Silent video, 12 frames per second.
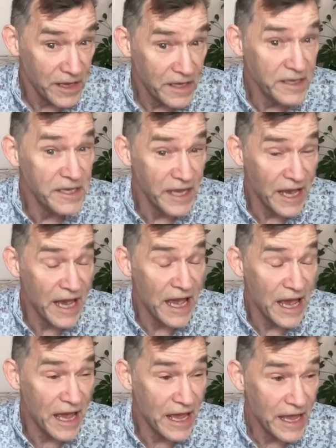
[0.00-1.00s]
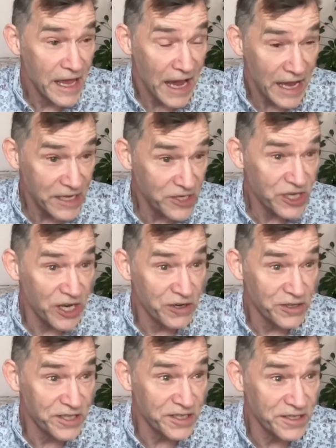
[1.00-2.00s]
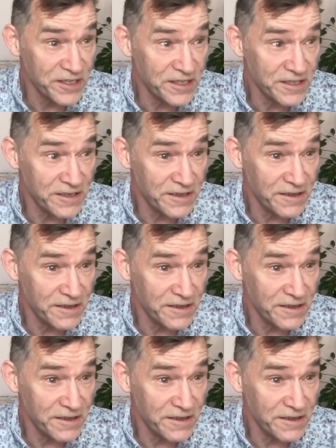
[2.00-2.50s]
Yeah. And he shows us,